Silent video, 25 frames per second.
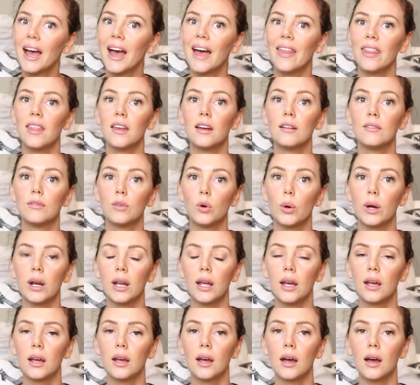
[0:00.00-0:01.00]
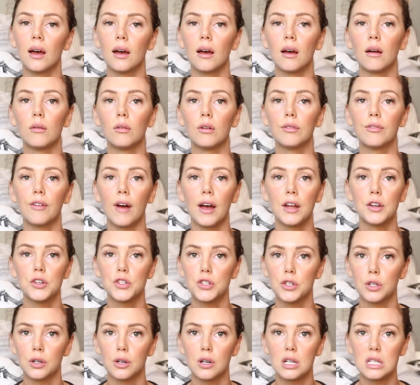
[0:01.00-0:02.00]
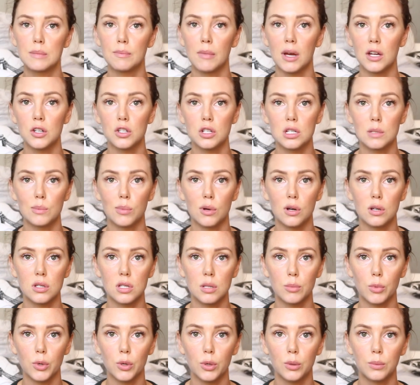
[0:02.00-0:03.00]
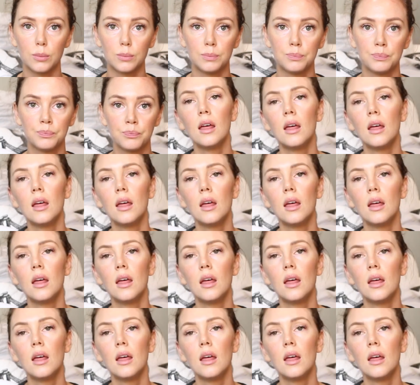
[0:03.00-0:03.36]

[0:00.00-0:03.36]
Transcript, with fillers: and then avoiding refined sugar as much as possible.